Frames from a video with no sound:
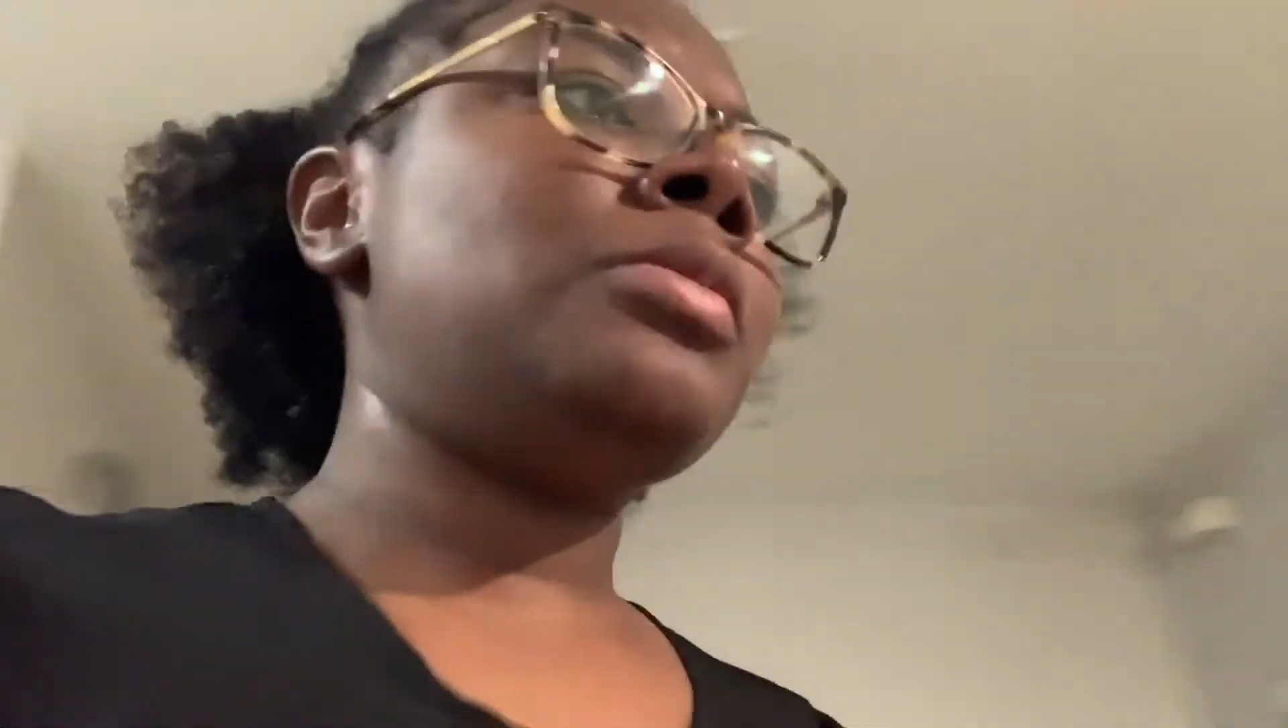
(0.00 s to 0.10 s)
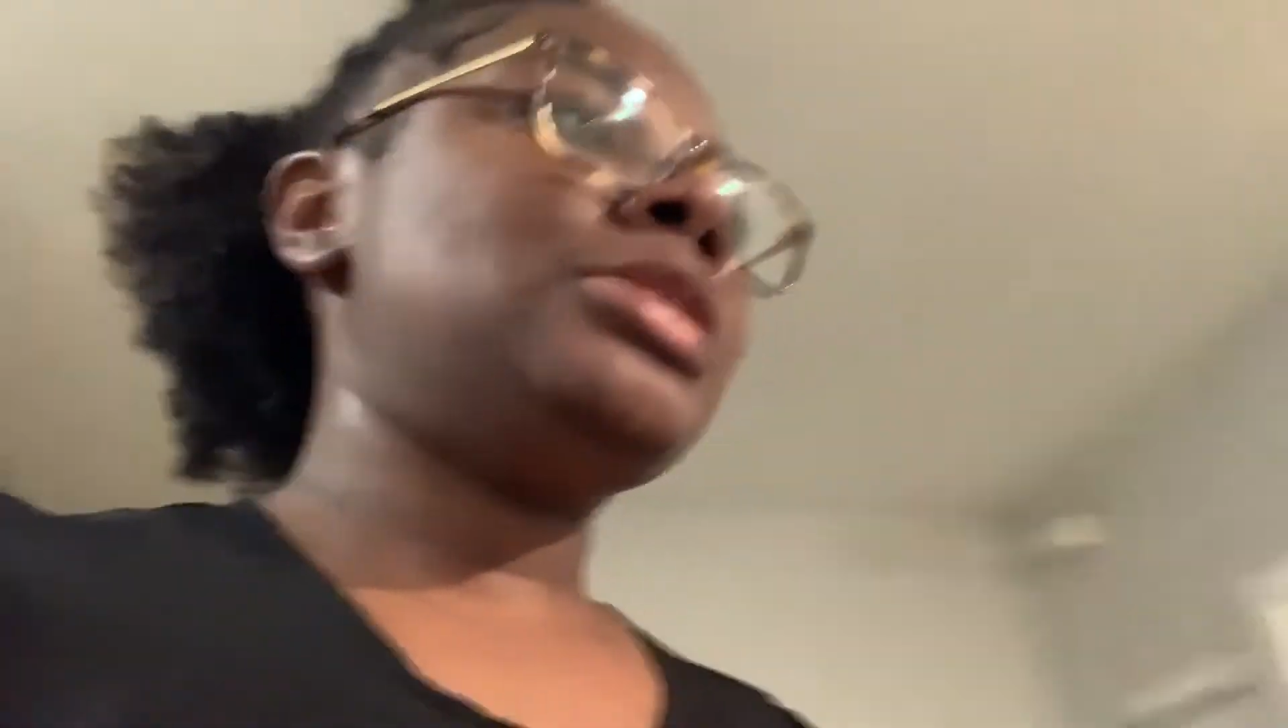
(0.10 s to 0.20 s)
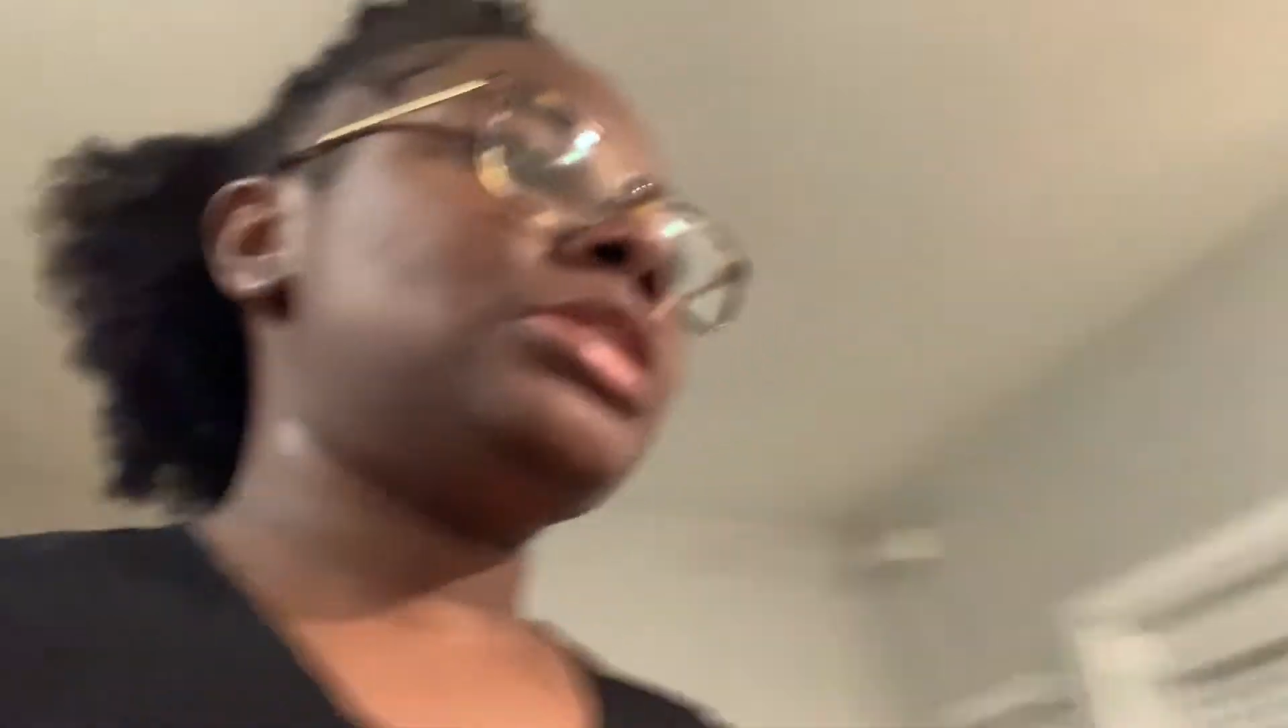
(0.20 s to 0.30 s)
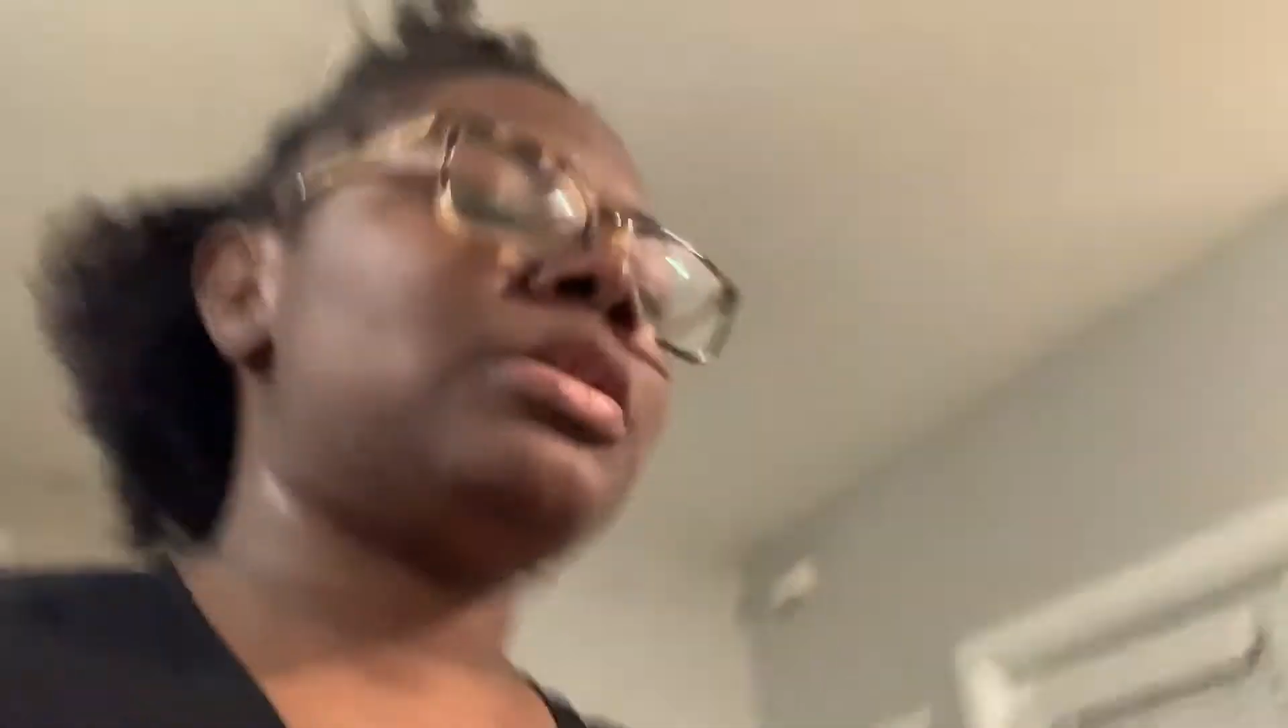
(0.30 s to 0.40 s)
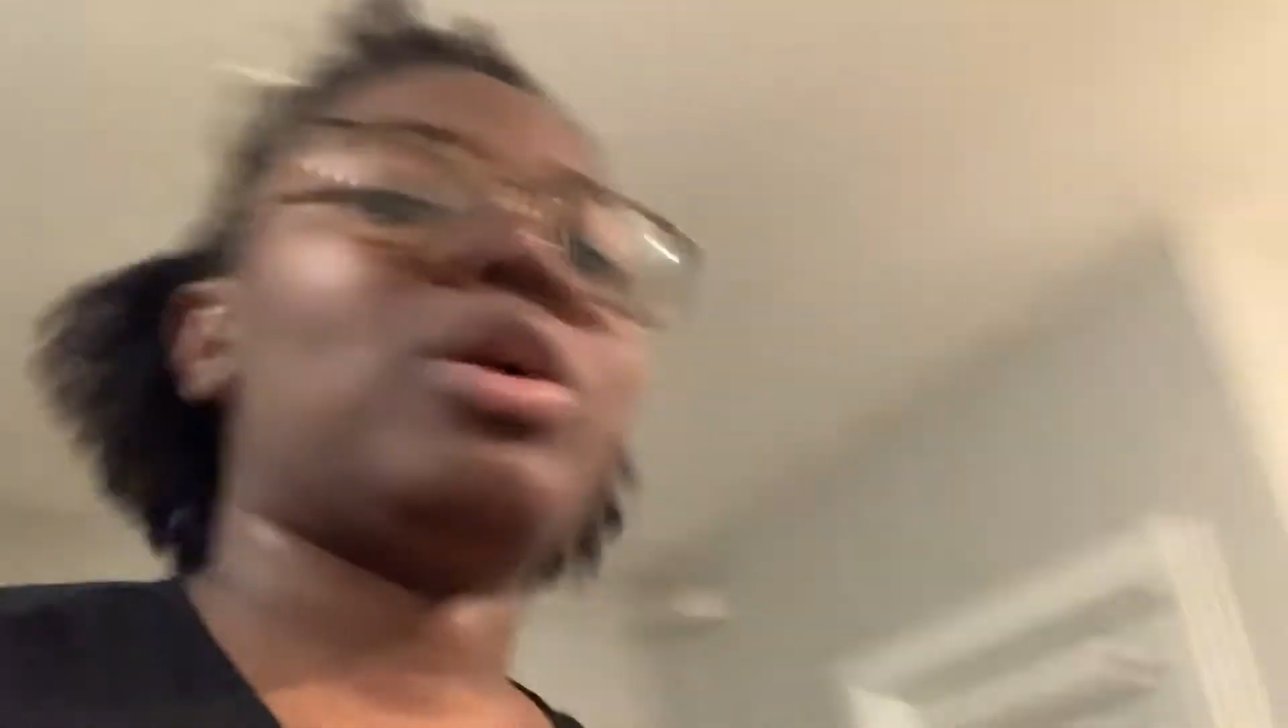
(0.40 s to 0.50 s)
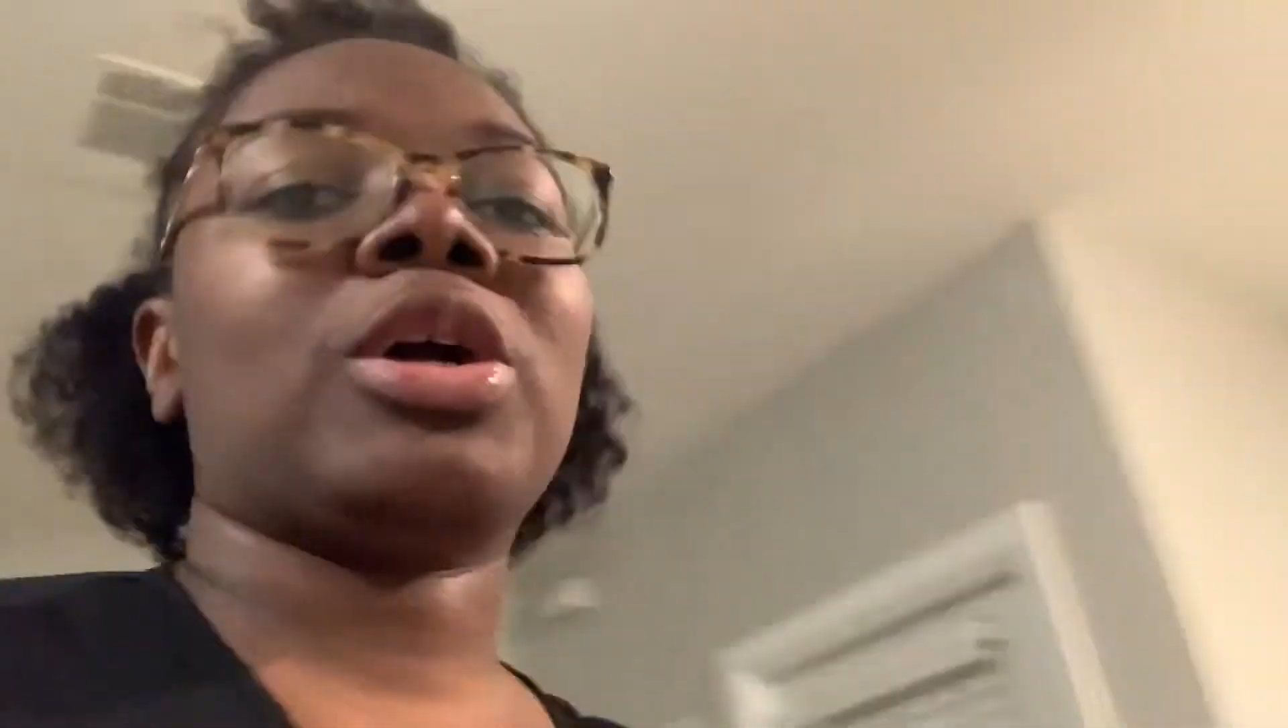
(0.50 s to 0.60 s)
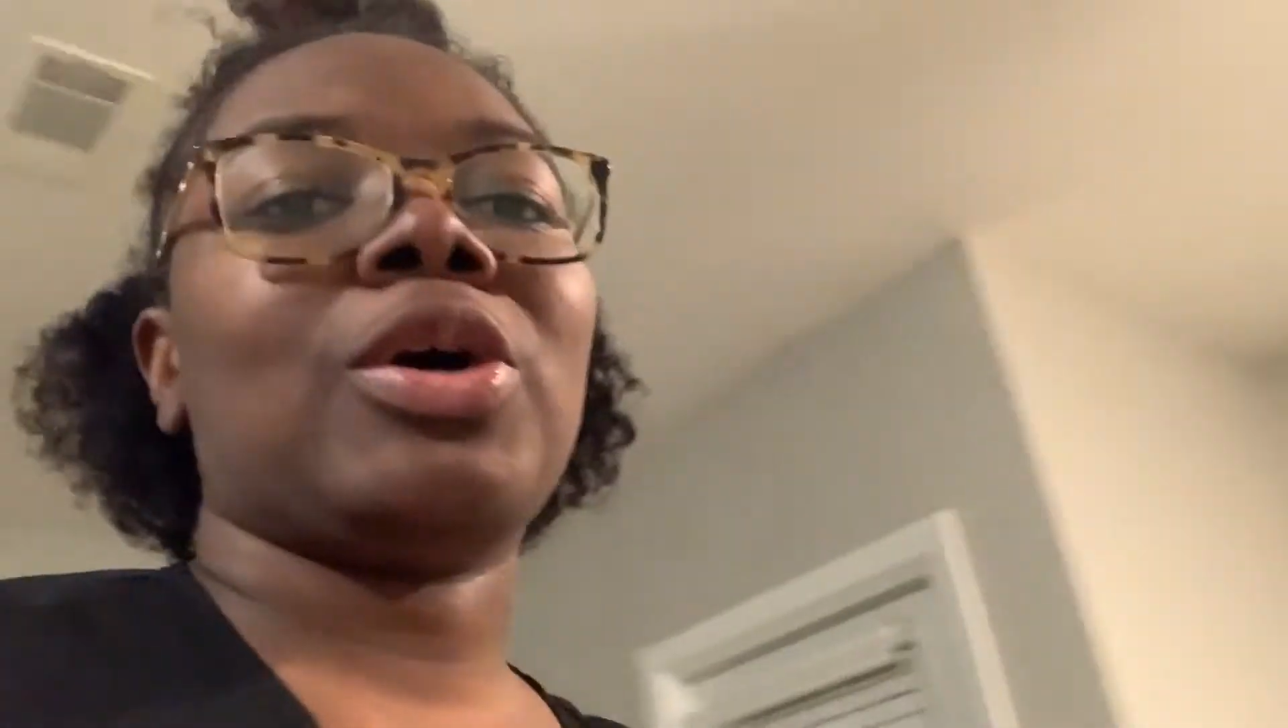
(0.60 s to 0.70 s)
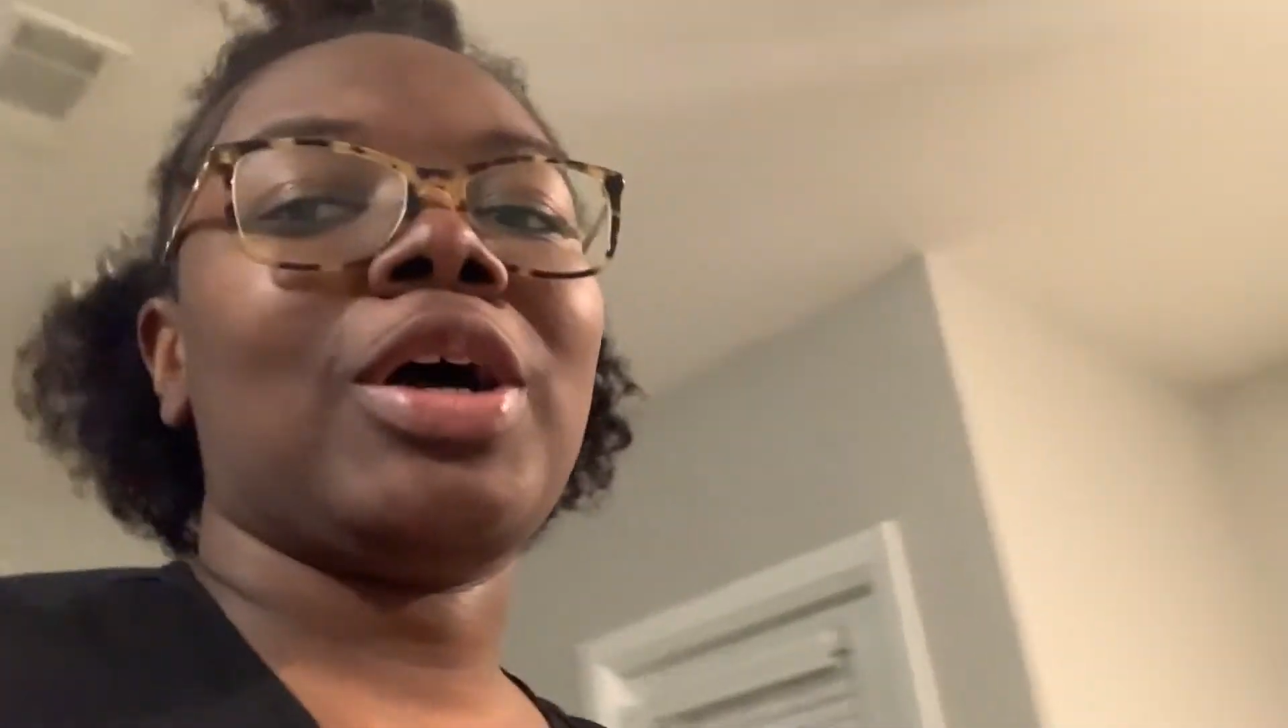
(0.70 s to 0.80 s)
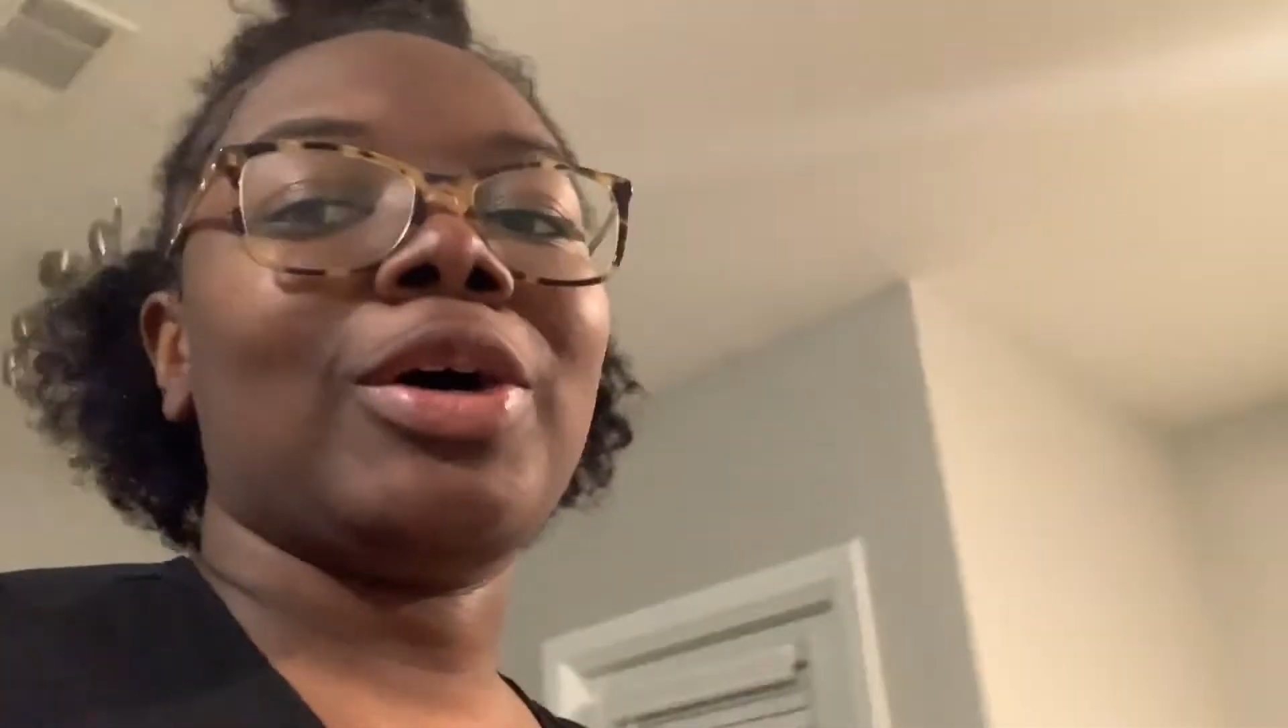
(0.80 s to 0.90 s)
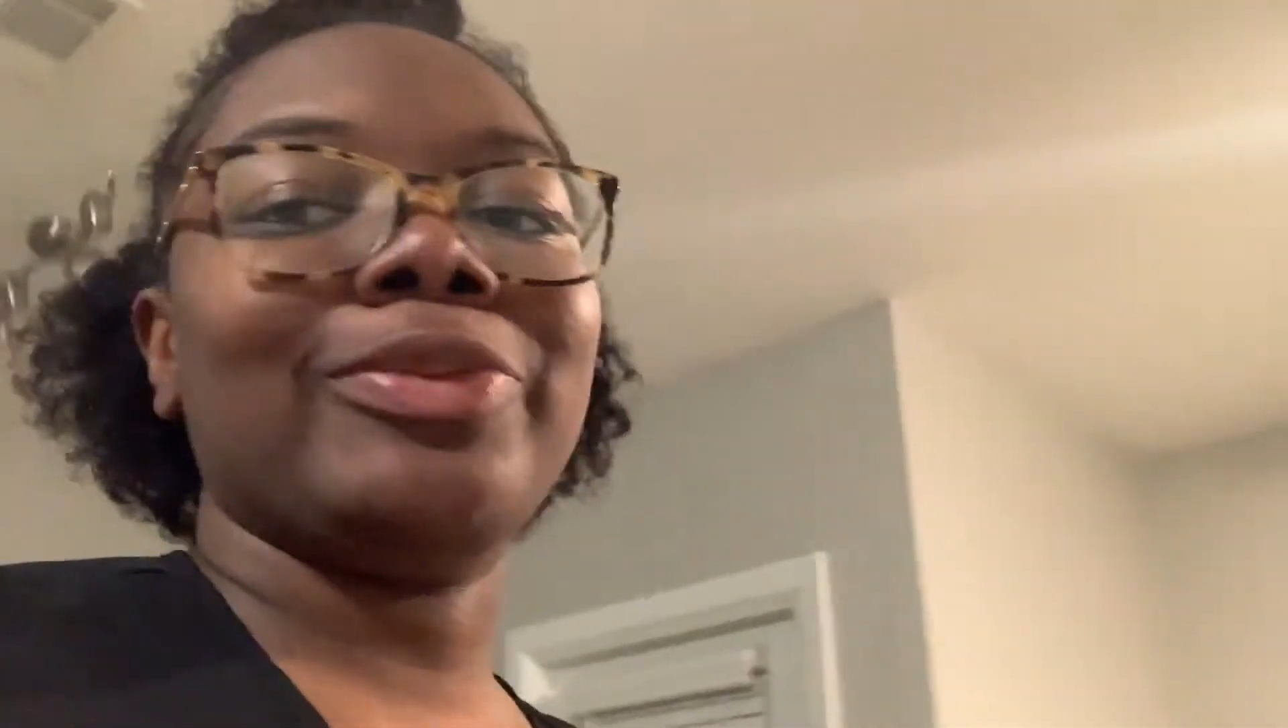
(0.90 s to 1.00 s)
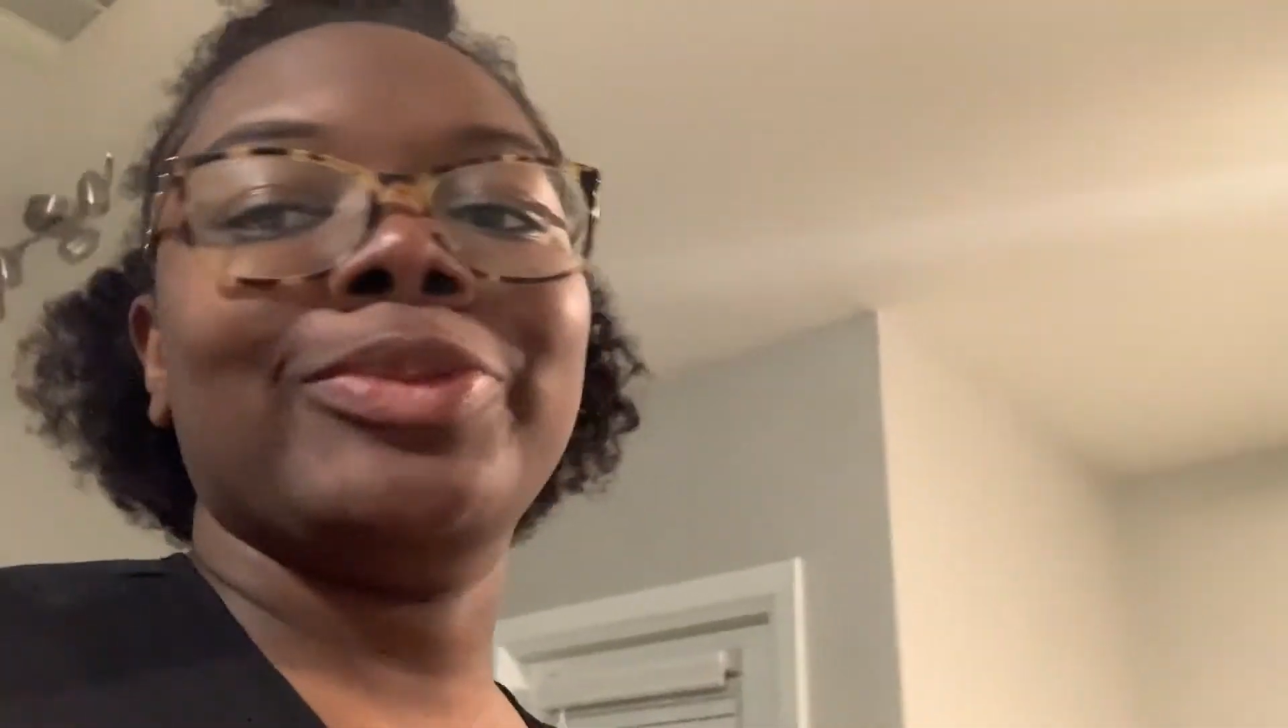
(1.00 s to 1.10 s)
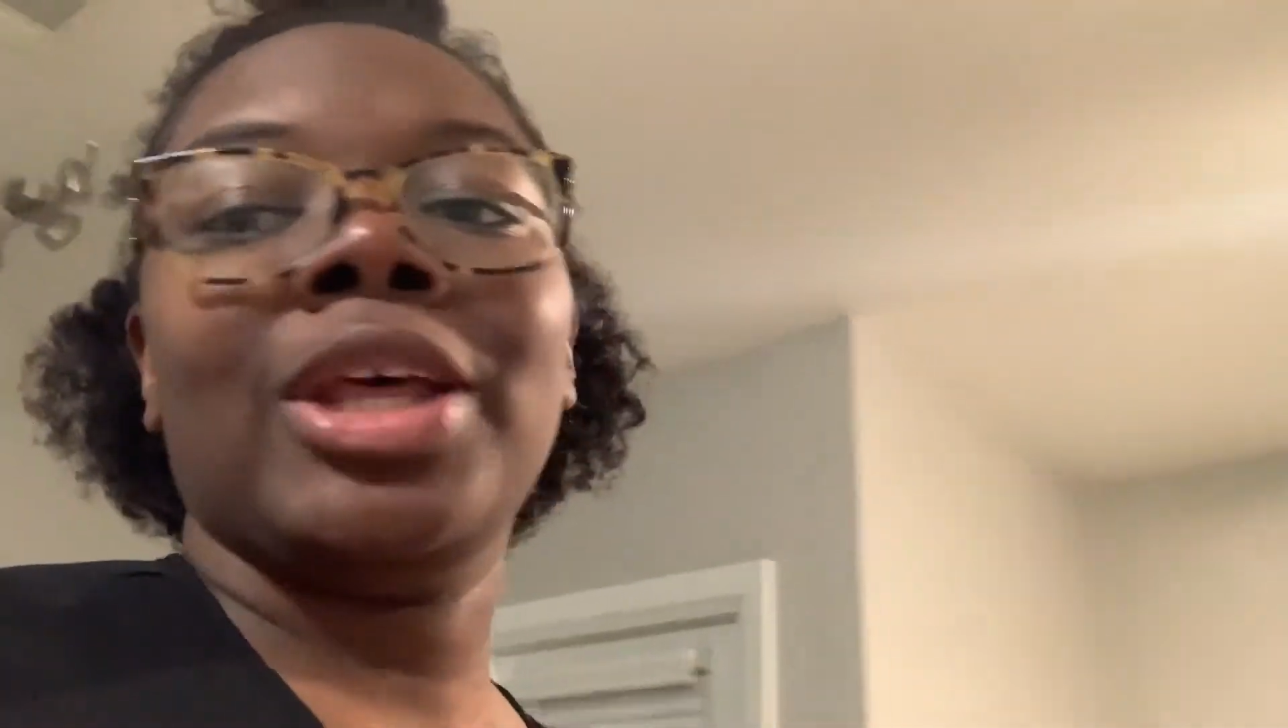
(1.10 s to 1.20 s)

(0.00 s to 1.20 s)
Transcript: Took Marco out.